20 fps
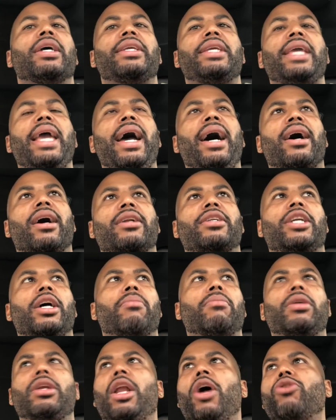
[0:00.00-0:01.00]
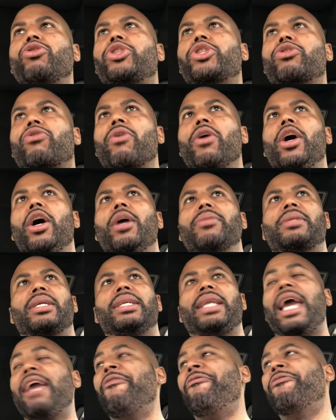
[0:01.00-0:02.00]
Yeah, them low scrubs
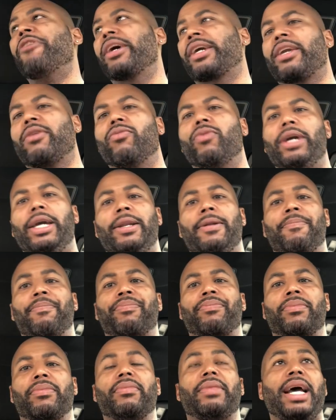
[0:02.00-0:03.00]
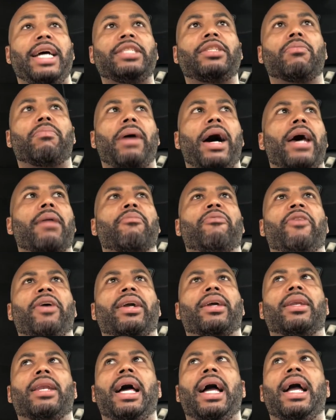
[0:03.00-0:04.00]
that they fucking with, that's the bottom
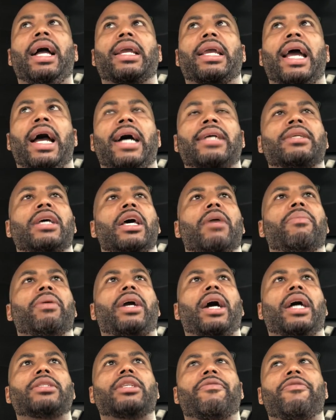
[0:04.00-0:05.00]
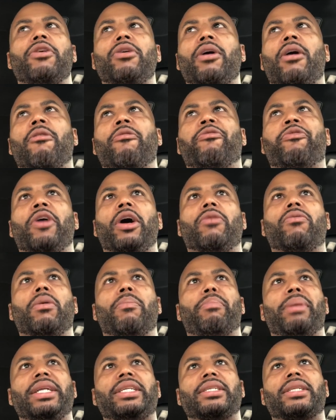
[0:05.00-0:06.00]
fucking line, guys. Because if you're gonna fuck
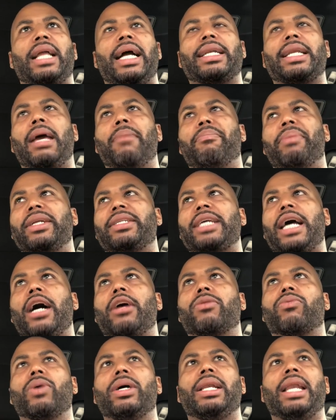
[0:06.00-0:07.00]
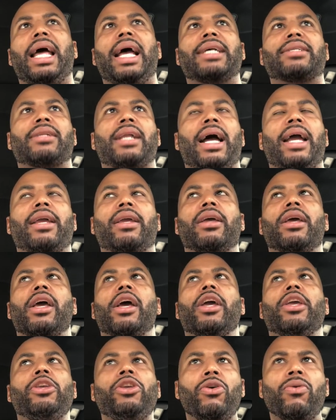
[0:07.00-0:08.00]
with bitches like that bitch I was with last night,
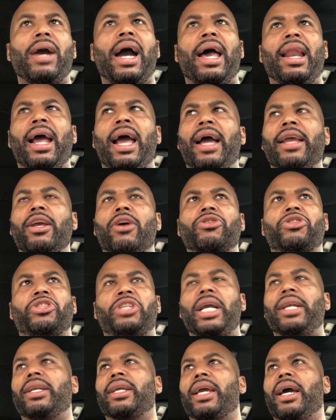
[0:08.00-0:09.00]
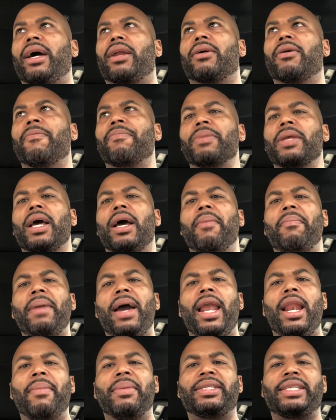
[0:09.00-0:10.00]
you gotta have your shit together.
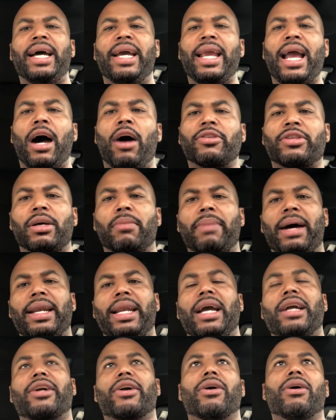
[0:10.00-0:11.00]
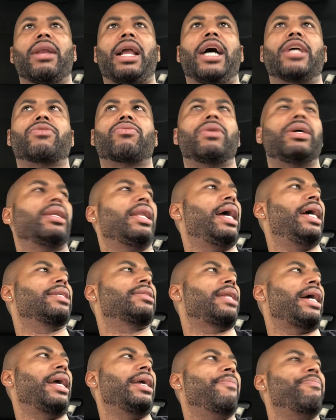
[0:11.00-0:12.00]
Man, let me tell y'all something about that girl I was with
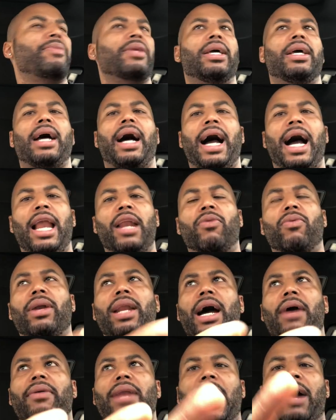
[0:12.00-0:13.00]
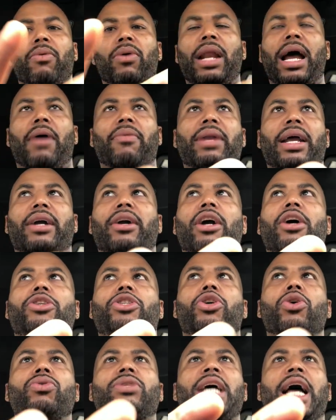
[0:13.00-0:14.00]
last night. I went out with that girl
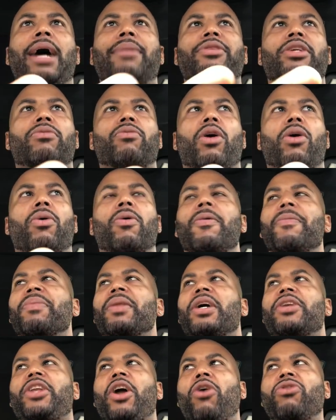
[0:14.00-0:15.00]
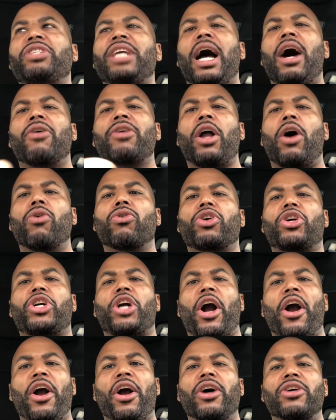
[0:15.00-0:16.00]
2 times in a row. Don't y'all know
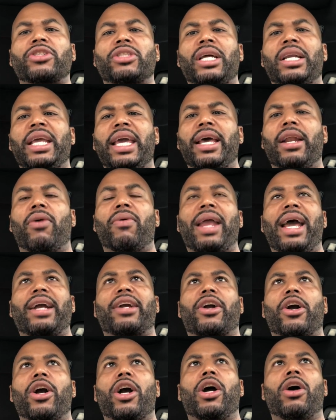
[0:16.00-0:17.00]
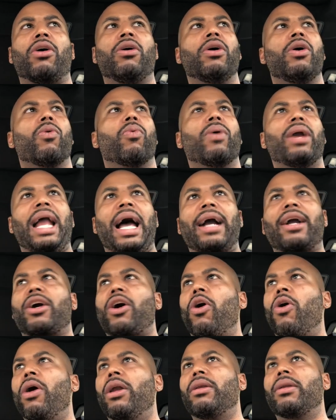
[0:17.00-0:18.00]
girls done hit on that girl when I
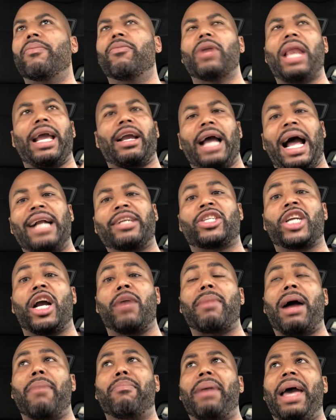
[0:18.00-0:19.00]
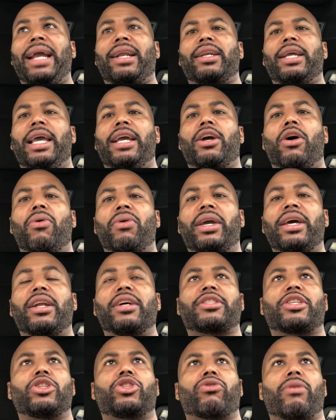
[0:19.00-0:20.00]
go and, like, I turn my back and go get
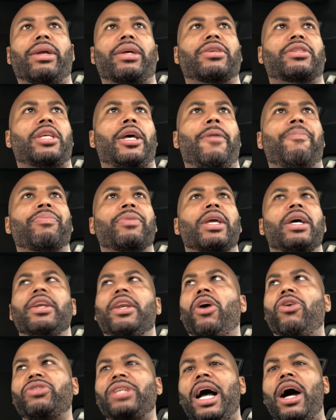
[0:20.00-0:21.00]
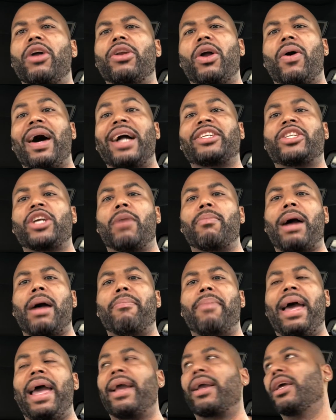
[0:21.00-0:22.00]
us a drink or something? Don't y'all know I turn my
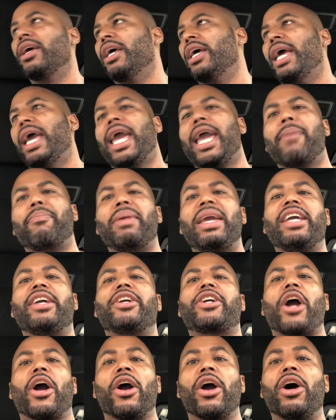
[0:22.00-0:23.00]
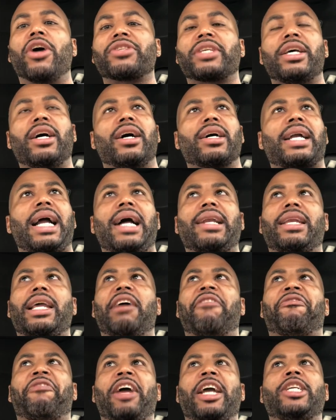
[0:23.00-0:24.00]
back, it be girls in her
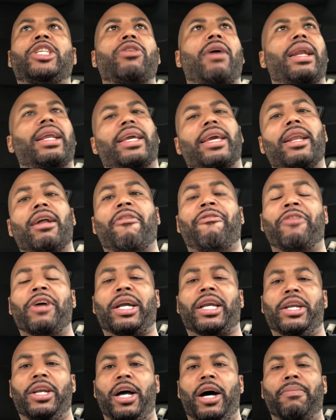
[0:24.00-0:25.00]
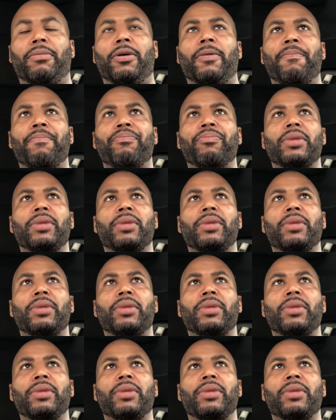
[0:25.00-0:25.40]
goddamn face trying to get her fucking number?